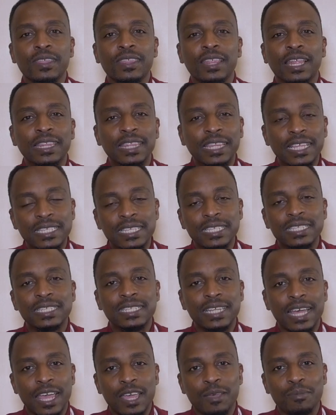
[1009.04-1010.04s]
Then this is
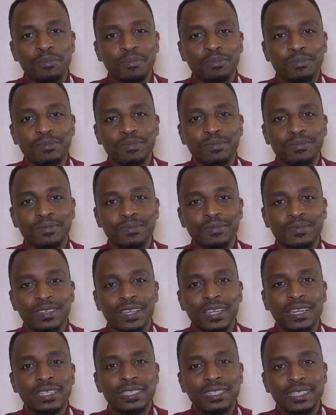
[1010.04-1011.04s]
time
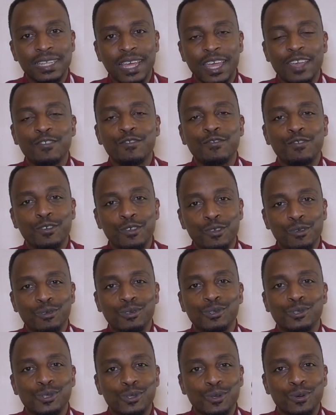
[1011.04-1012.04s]
it is time for you
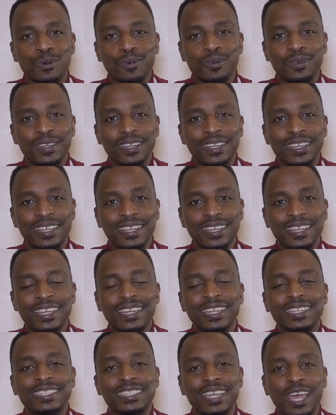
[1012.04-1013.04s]
to sow.
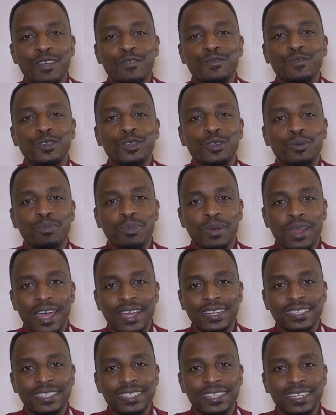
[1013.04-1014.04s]
It is time for you to
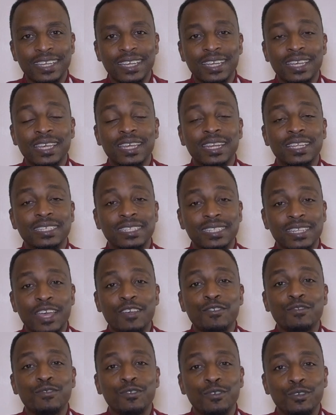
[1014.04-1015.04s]
plant. It is
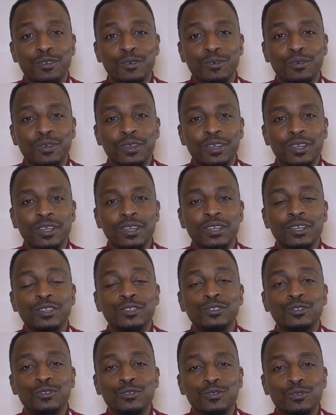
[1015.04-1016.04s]
time for you
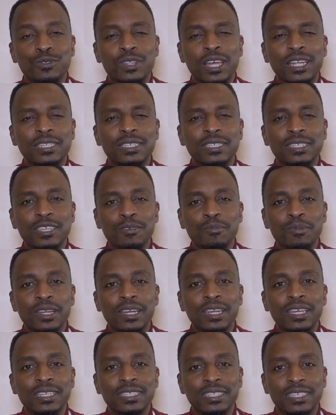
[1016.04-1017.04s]
to do that
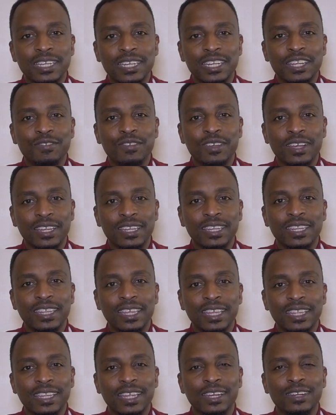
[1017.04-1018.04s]
seemingly insignificant
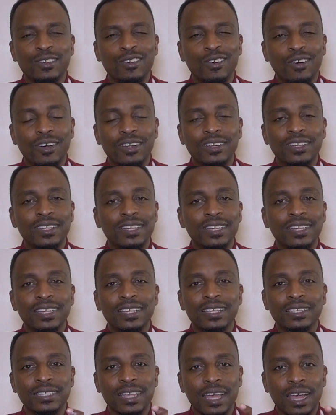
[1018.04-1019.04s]
thing that God
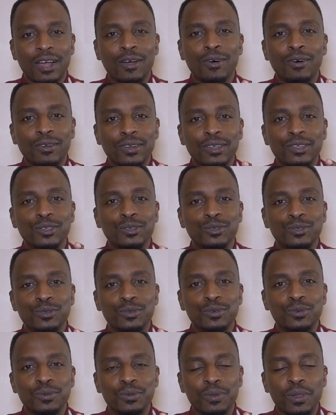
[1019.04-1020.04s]
is calling you to
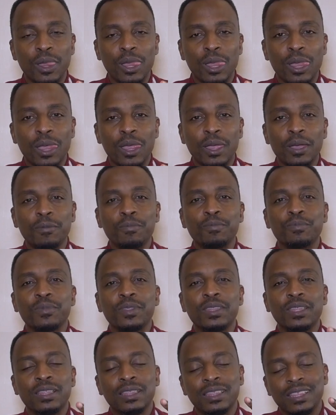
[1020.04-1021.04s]
do.
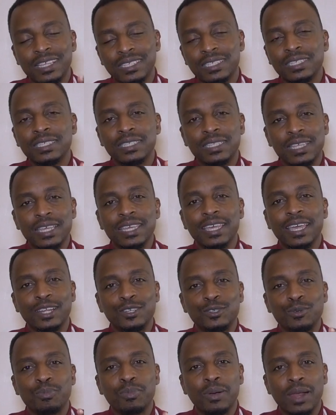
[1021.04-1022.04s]
This is the year
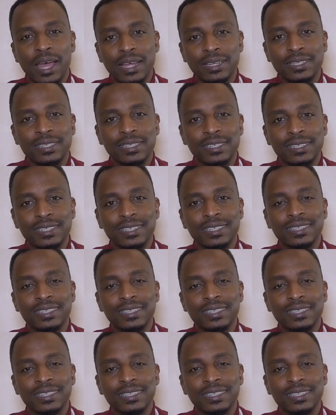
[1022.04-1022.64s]
to plant.